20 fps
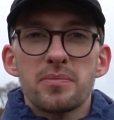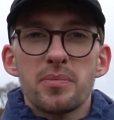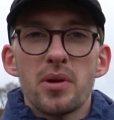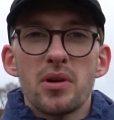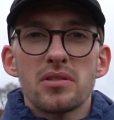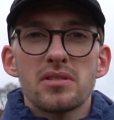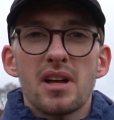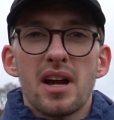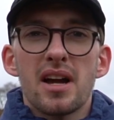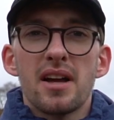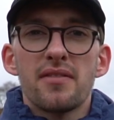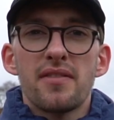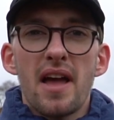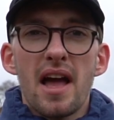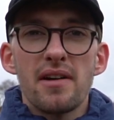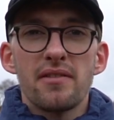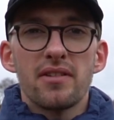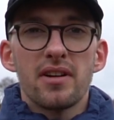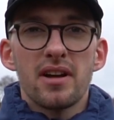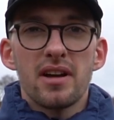boots that I have
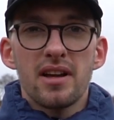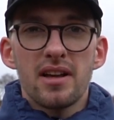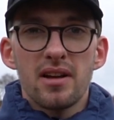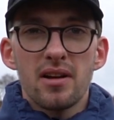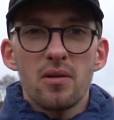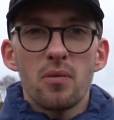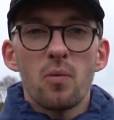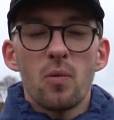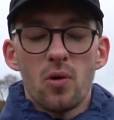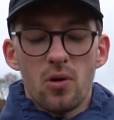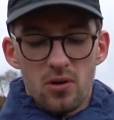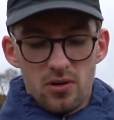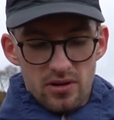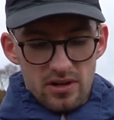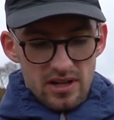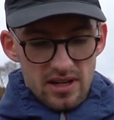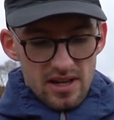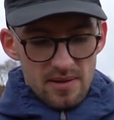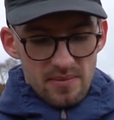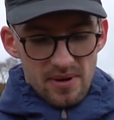ever
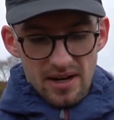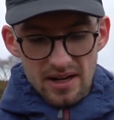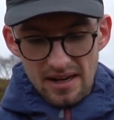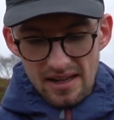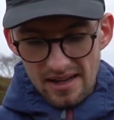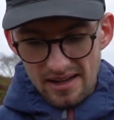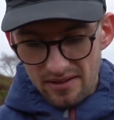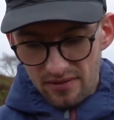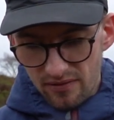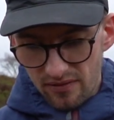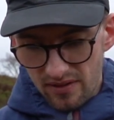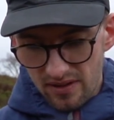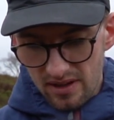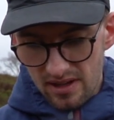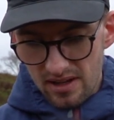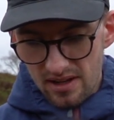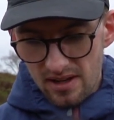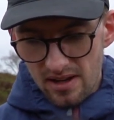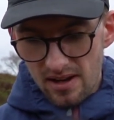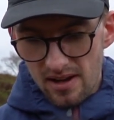worn in my life.
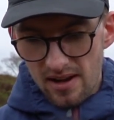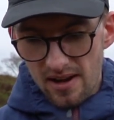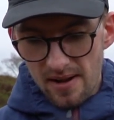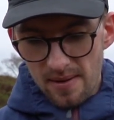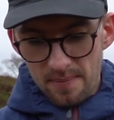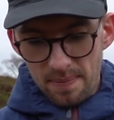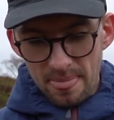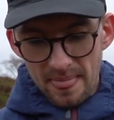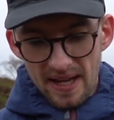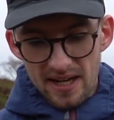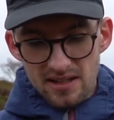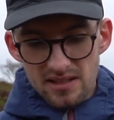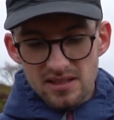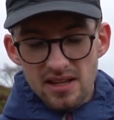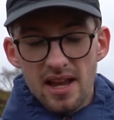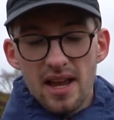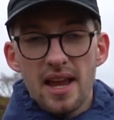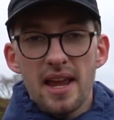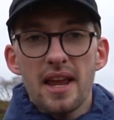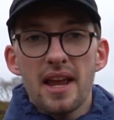Like I
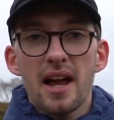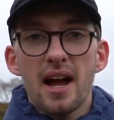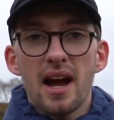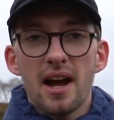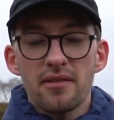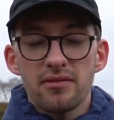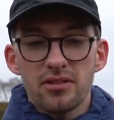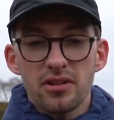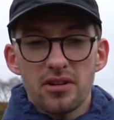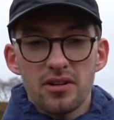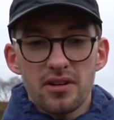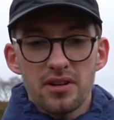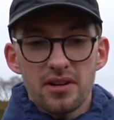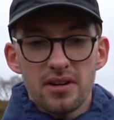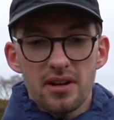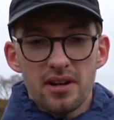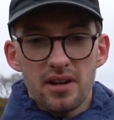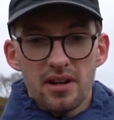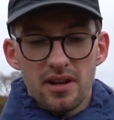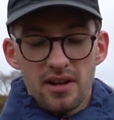say, I've
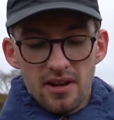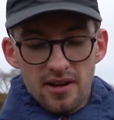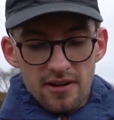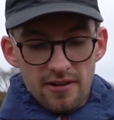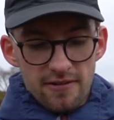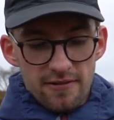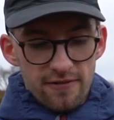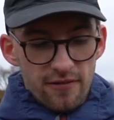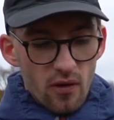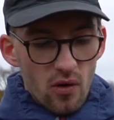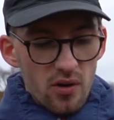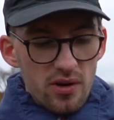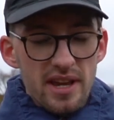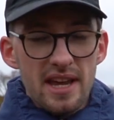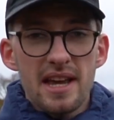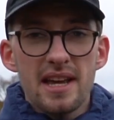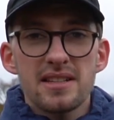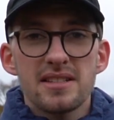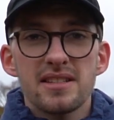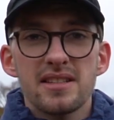done 4
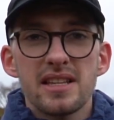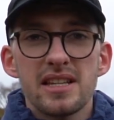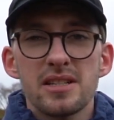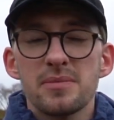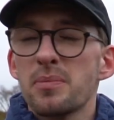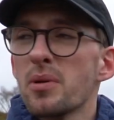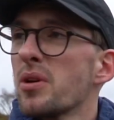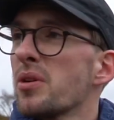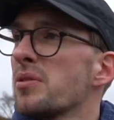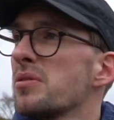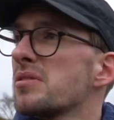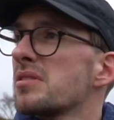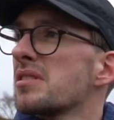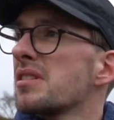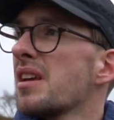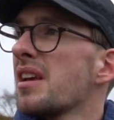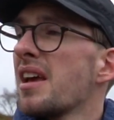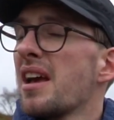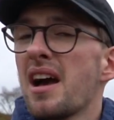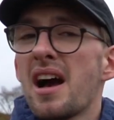years in these
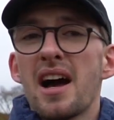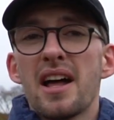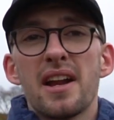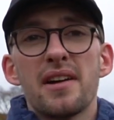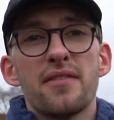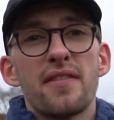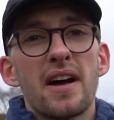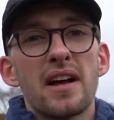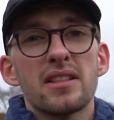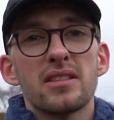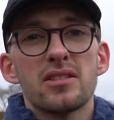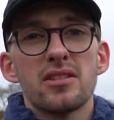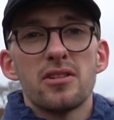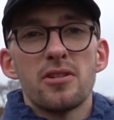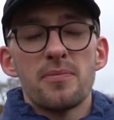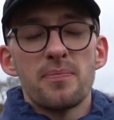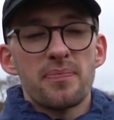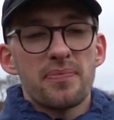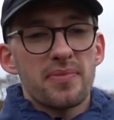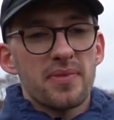boots, and I've had
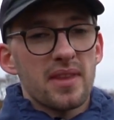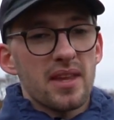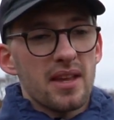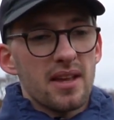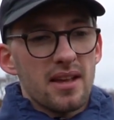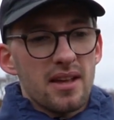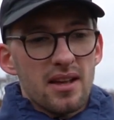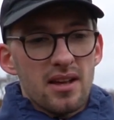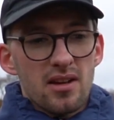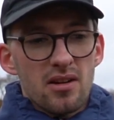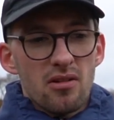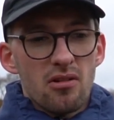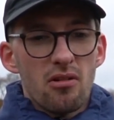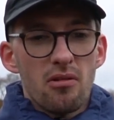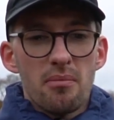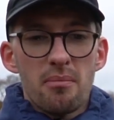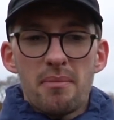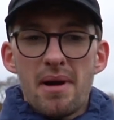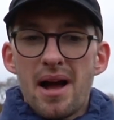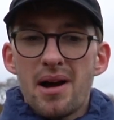them
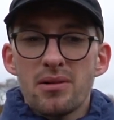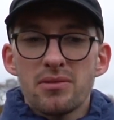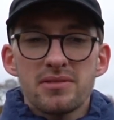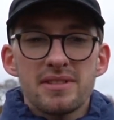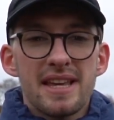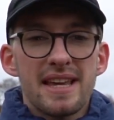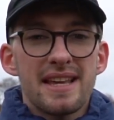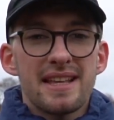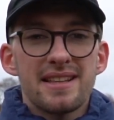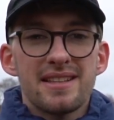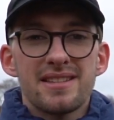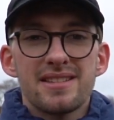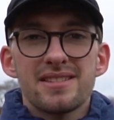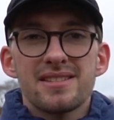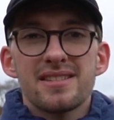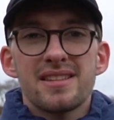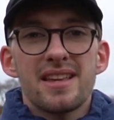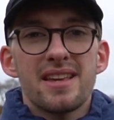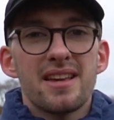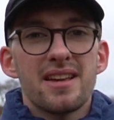up
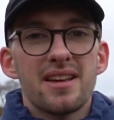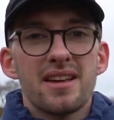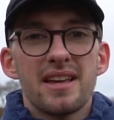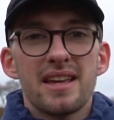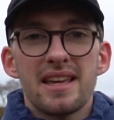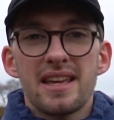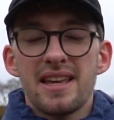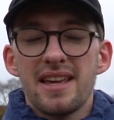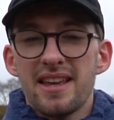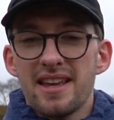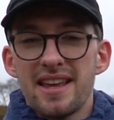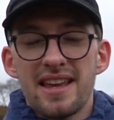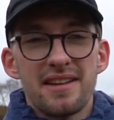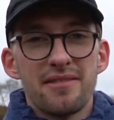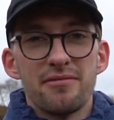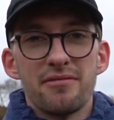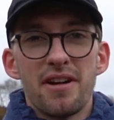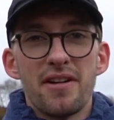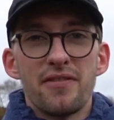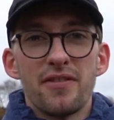mountains,
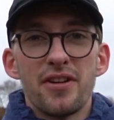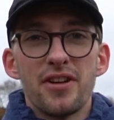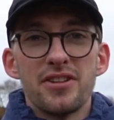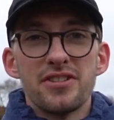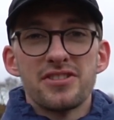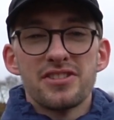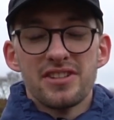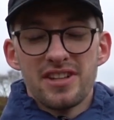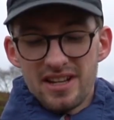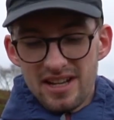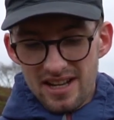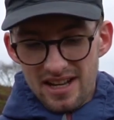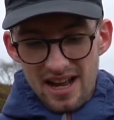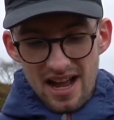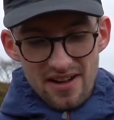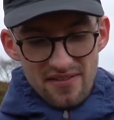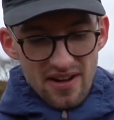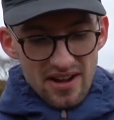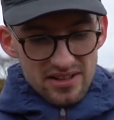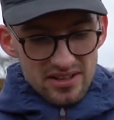in rivers.
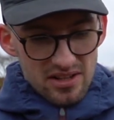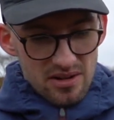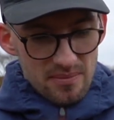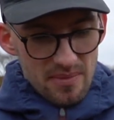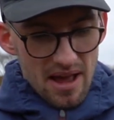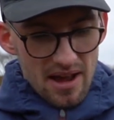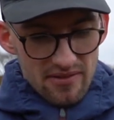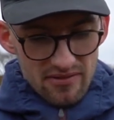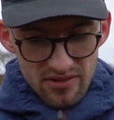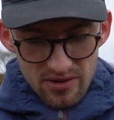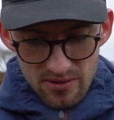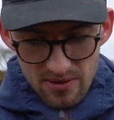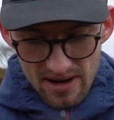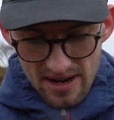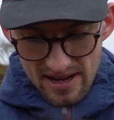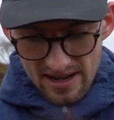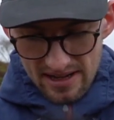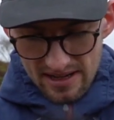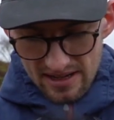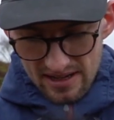I've had them
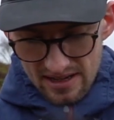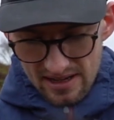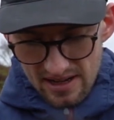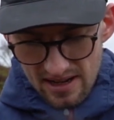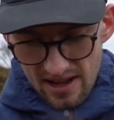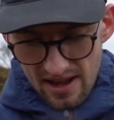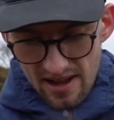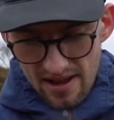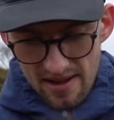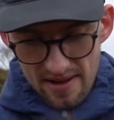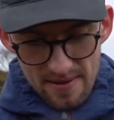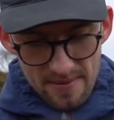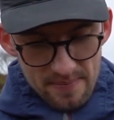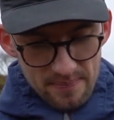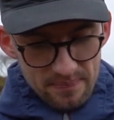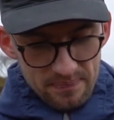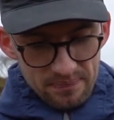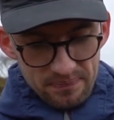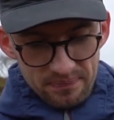everywhere. I